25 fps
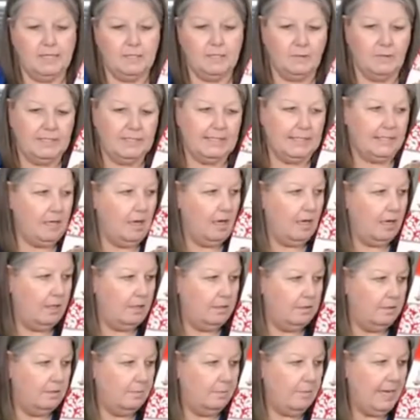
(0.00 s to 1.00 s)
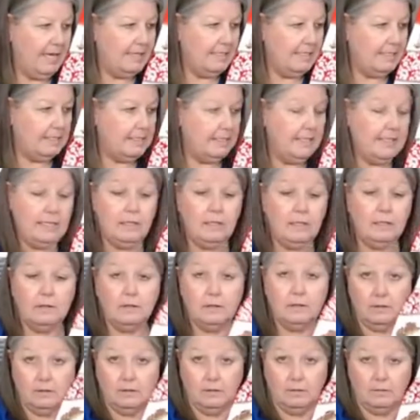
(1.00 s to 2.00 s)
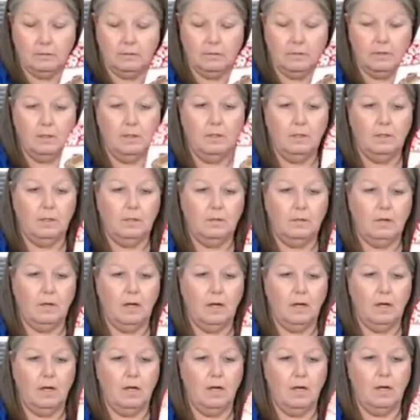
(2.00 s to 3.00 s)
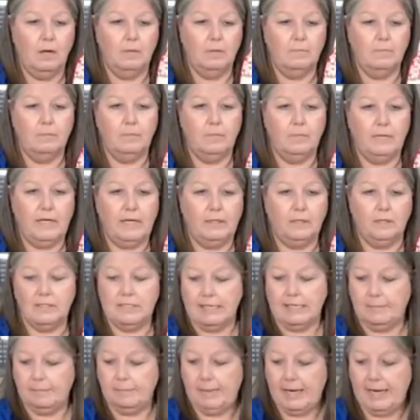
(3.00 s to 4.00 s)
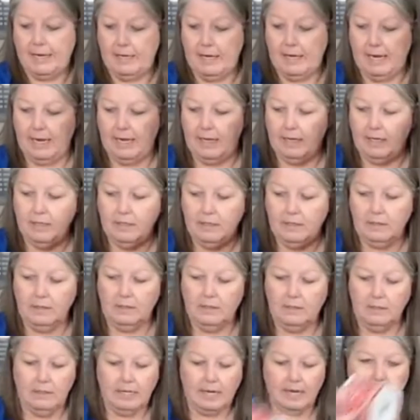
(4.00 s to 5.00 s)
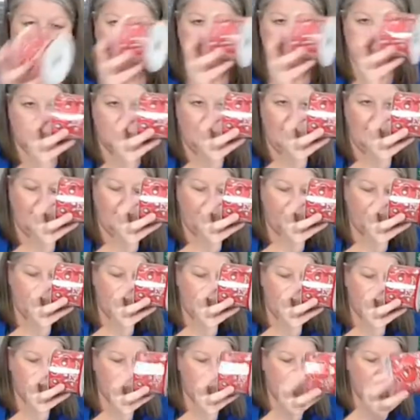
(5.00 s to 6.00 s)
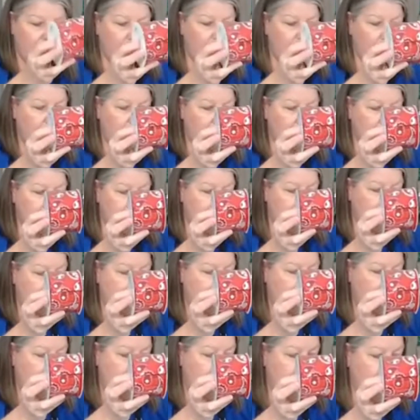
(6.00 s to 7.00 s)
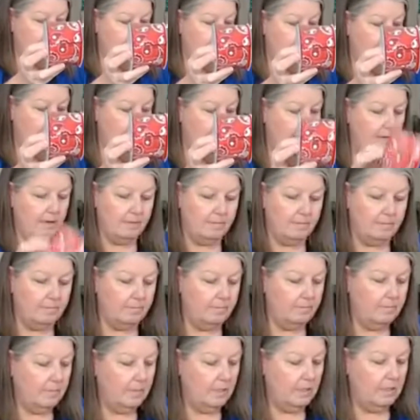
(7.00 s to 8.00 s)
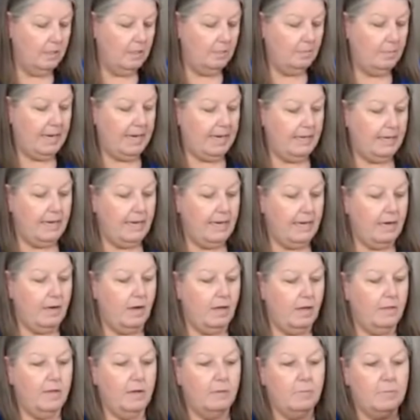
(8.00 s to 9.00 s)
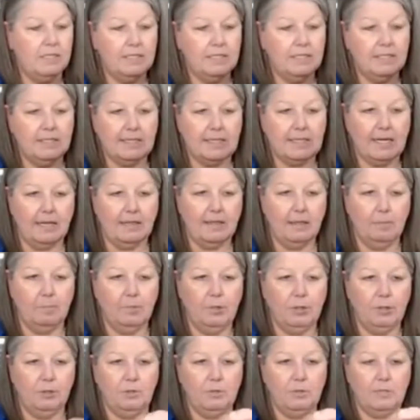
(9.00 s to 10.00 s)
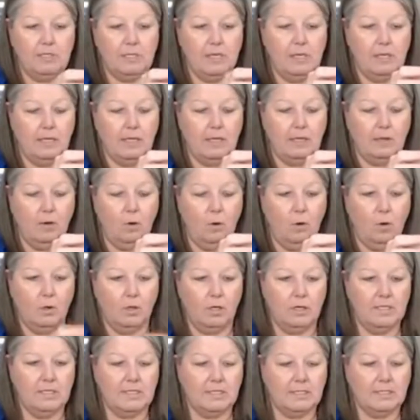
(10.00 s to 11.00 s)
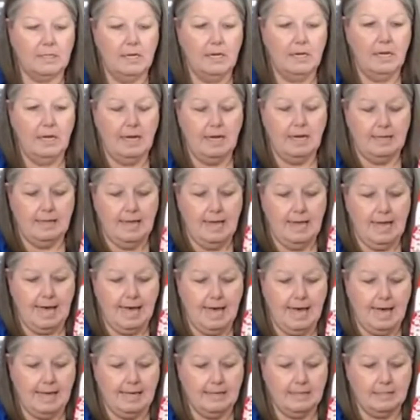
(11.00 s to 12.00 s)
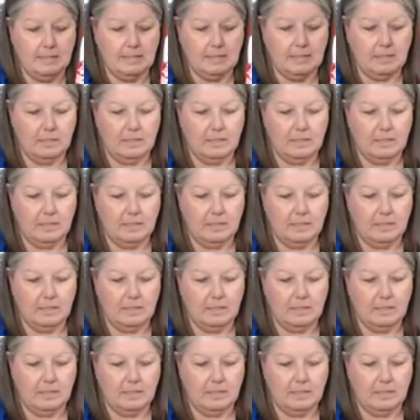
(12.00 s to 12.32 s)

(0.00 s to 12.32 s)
What's it called? Paisley um, that looks like bandana. I also have it with just that um, bandana on there. But this has got the boots and then the horse and the hat.